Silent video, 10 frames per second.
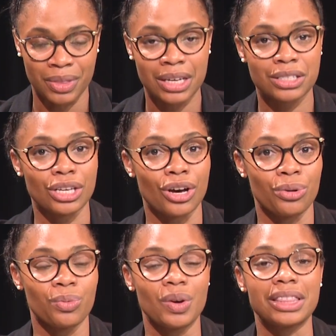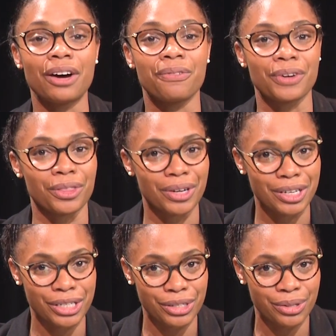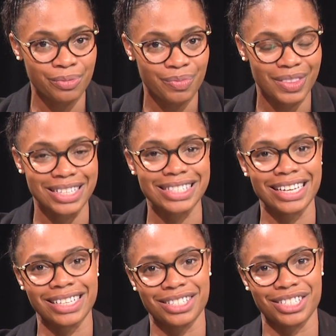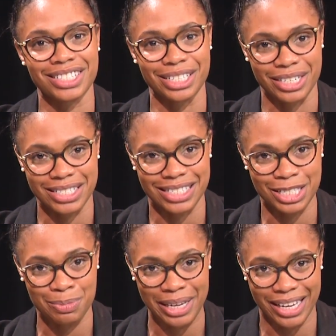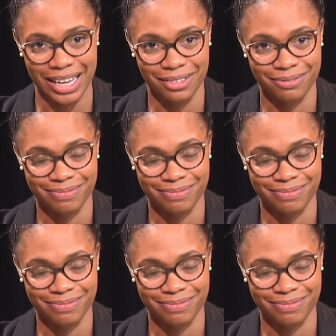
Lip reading: So, without further ado, this is Jasiriously Speaking.